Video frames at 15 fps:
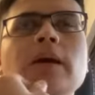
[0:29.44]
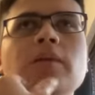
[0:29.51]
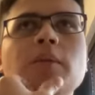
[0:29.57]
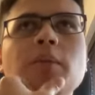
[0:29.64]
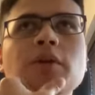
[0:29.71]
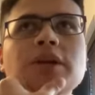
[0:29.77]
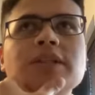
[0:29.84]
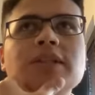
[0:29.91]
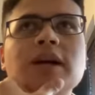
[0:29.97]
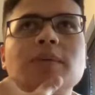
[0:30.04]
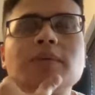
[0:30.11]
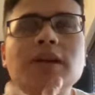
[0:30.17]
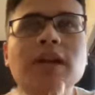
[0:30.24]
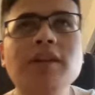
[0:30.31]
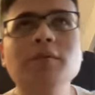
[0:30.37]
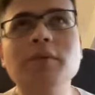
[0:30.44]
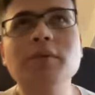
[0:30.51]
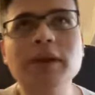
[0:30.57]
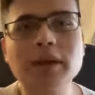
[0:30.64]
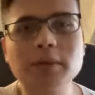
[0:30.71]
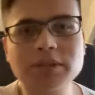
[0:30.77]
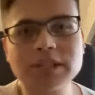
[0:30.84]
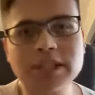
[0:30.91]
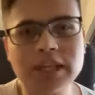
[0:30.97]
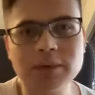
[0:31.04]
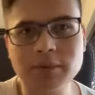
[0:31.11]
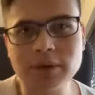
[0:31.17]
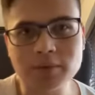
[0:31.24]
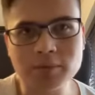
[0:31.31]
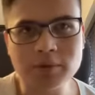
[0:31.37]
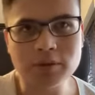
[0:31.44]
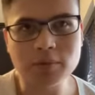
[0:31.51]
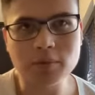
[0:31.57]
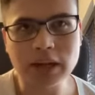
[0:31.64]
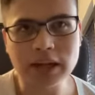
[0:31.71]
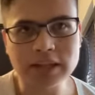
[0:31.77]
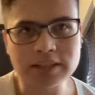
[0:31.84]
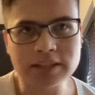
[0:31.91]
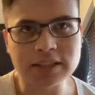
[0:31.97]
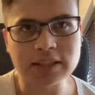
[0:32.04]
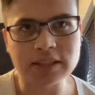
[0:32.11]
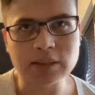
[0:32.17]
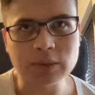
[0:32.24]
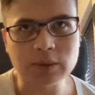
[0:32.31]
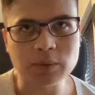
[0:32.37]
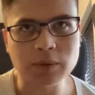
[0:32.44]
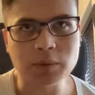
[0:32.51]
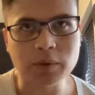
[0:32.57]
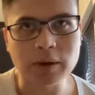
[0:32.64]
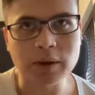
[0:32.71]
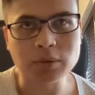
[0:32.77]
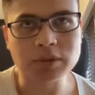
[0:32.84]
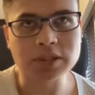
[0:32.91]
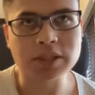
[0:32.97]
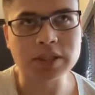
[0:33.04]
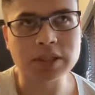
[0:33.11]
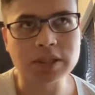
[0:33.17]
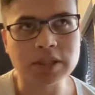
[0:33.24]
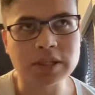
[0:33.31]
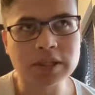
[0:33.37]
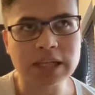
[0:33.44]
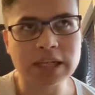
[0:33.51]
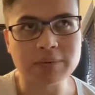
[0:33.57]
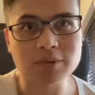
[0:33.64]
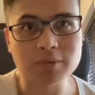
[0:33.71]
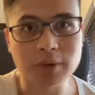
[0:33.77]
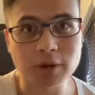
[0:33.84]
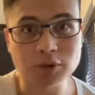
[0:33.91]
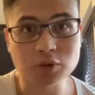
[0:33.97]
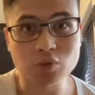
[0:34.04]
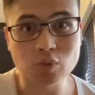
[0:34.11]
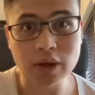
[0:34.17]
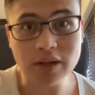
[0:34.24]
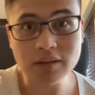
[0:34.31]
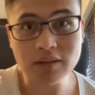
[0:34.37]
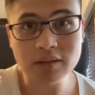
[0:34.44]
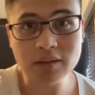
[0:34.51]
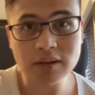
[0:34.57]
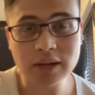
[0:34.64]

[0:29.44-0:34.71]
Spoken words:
If I'm honest, I'm glad that we've been able to keep a number of the players that we were able to gain promotion with,